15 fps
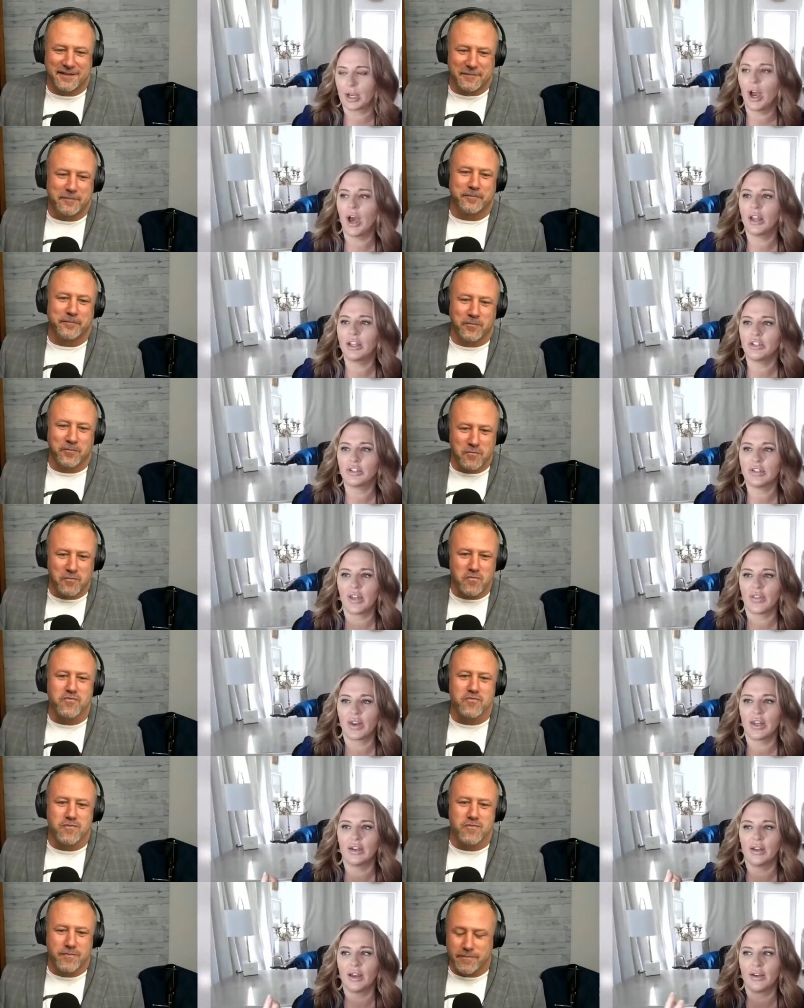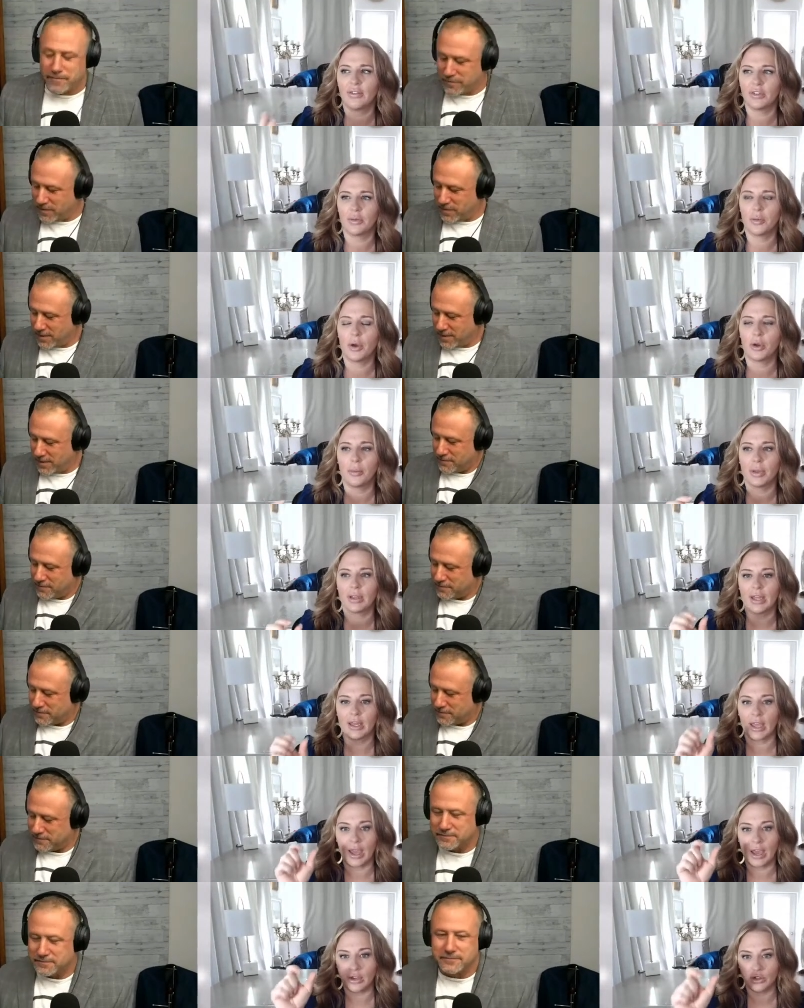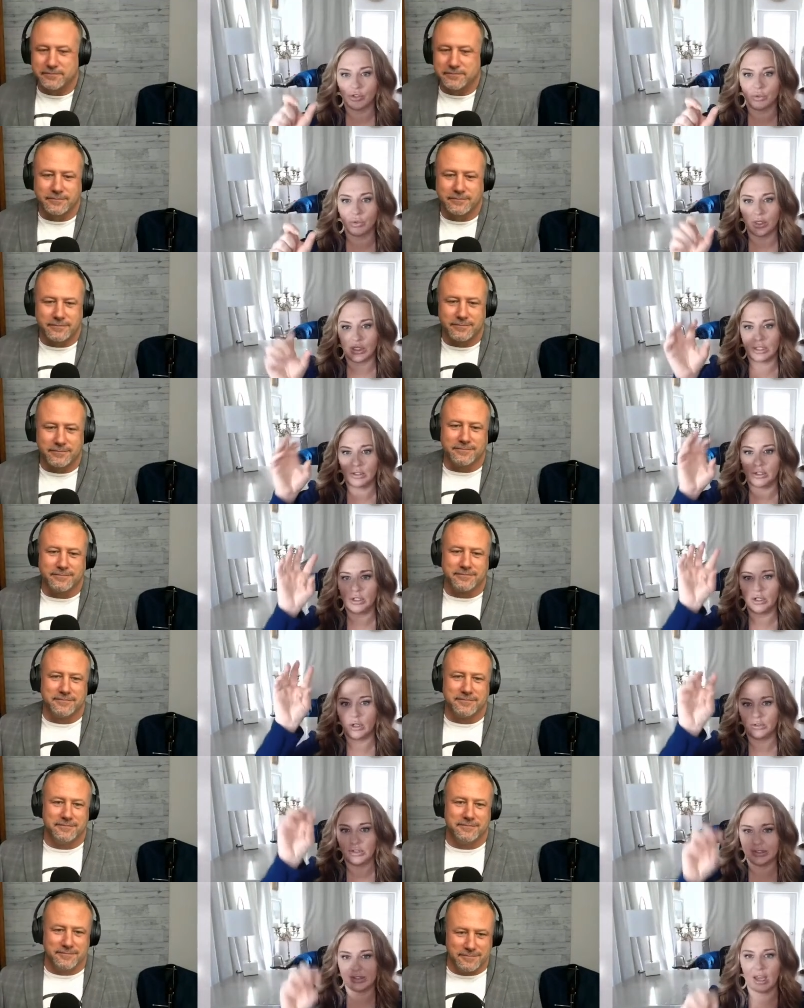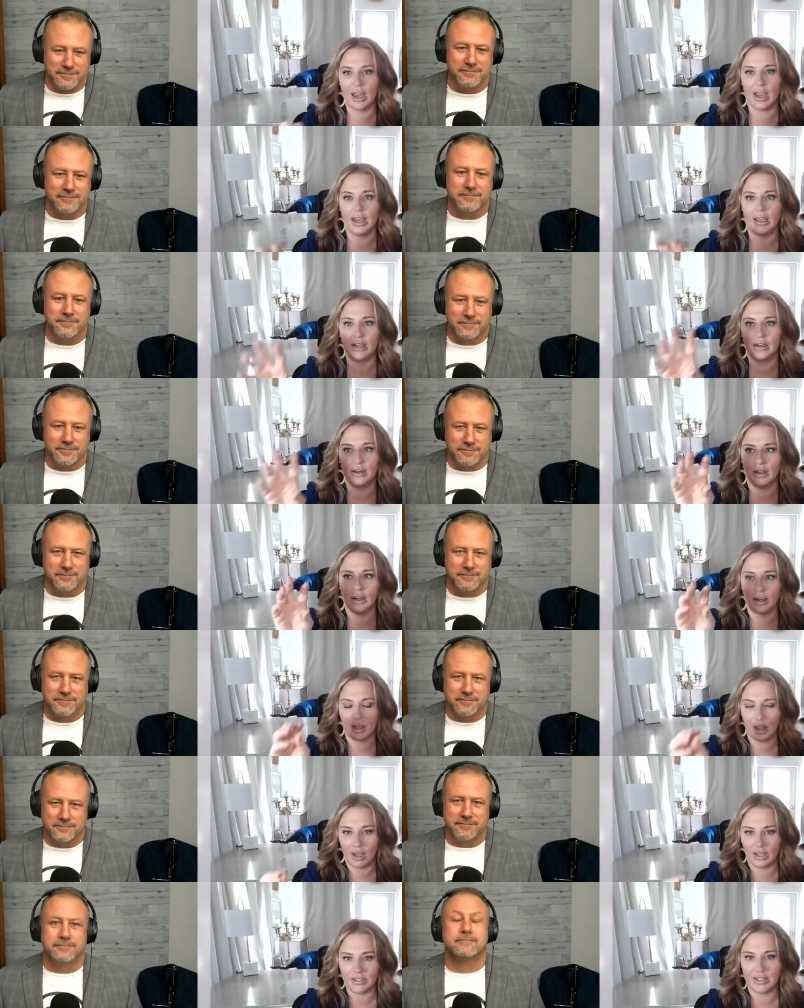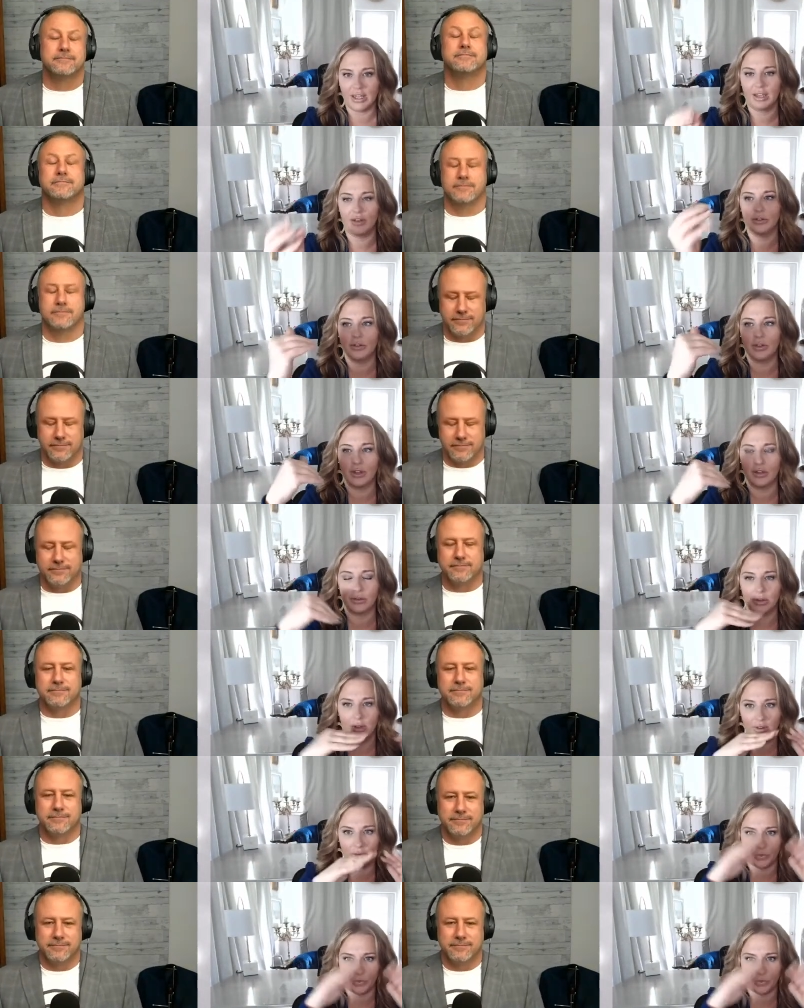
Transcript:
Speaker 1: in college. It's not that I, I haven't spoken, but like actually, you know, design a content that in